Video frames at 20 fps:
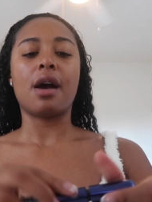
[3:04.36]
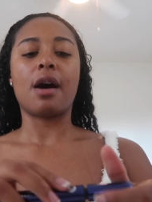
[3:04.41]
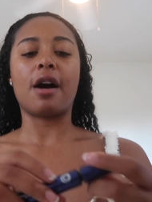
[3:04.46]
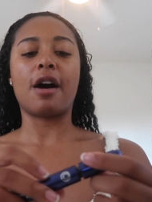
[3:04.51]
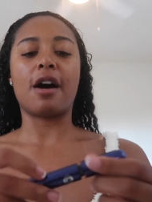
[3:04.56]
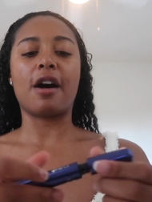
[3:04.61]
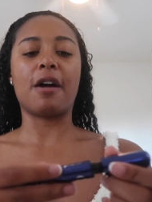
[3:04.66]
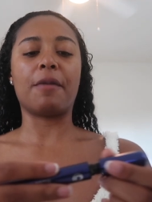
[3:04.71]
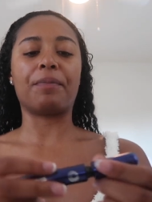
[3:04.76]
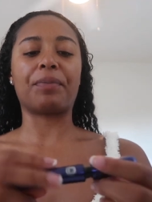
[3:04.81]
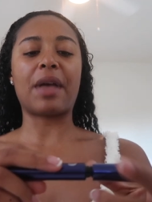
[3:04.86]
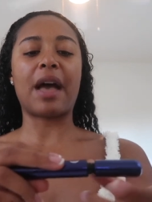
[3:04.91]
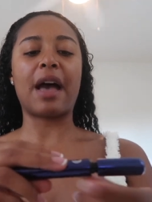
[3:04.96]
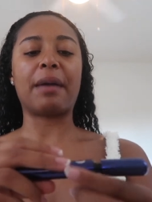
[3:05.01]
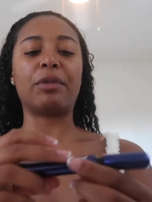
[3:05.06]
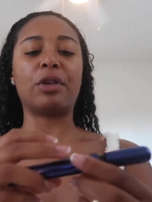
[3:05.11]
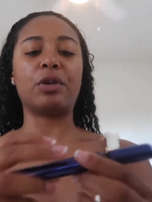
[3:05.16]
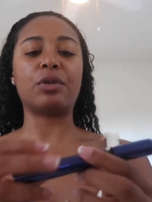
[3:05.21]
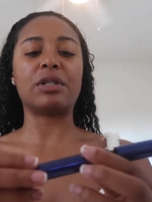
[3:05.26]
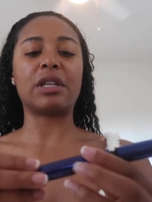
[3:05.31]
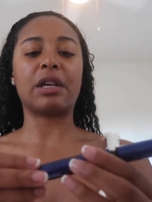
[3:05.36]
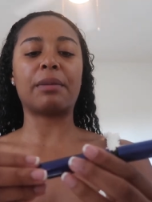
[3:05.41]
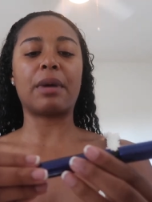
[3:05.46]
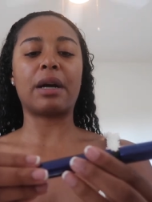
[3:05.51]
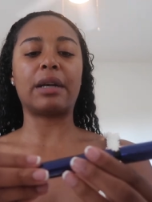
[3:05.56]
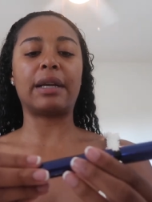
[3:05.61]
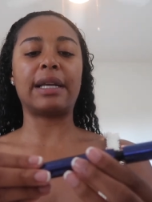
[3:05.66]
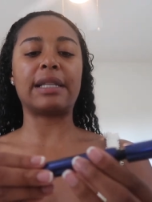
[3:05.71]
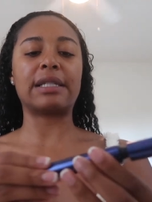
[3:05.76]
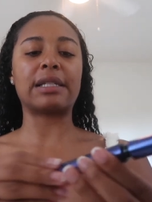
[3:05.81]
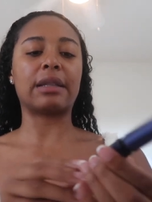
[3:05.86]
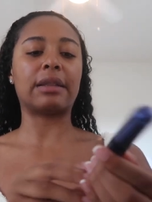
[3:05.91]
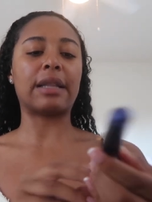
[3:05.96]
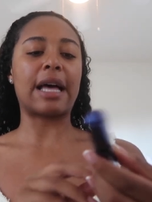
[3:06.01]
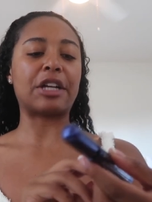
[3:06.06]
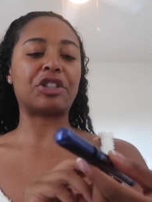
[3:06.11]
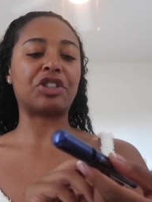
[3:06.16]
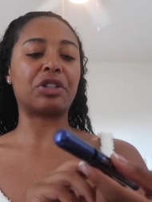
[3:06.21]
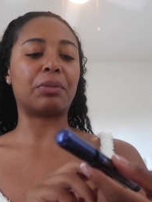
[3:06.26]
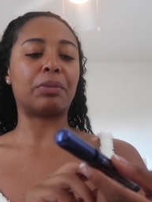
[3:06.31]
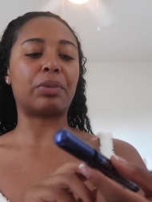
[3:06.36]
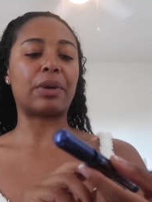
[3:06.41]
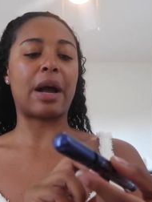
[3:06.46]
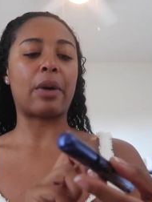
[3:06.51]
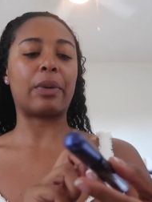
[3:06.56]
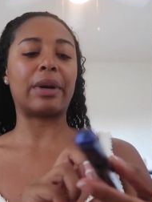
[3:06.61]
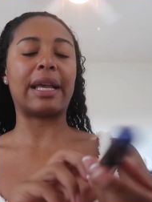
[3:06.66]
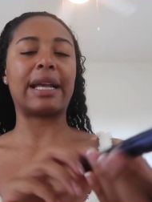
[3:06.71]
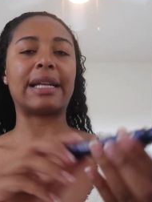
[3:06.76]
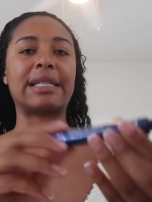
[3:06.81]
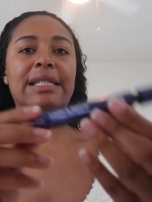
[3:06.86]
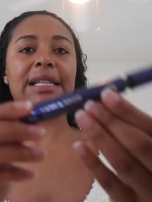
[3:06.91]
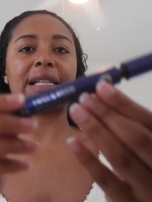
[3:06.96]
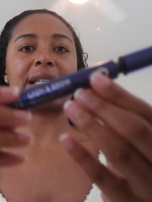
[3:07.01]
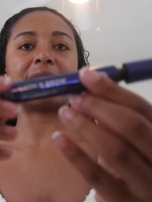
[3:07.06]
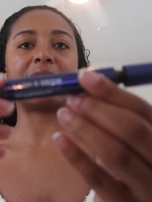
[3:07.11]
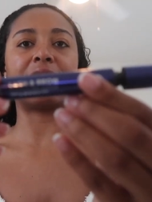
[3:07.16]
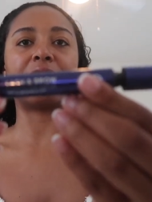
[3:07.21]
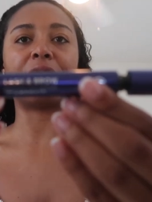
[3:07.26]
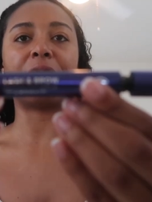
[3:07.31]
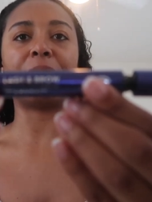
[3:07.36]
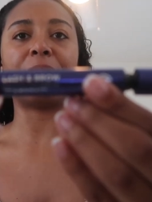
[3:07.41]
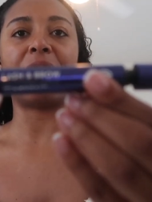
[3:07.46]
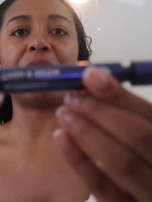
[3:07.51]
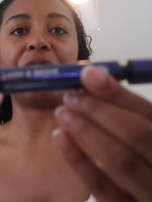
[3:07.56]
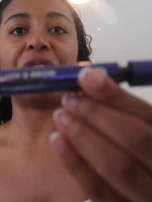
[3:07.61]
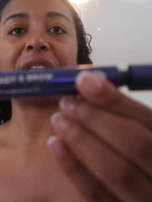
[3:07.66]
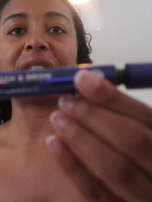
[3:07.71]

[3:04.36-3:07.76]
Um, I'm using Monat's Lash and Brow Enhancing Serum.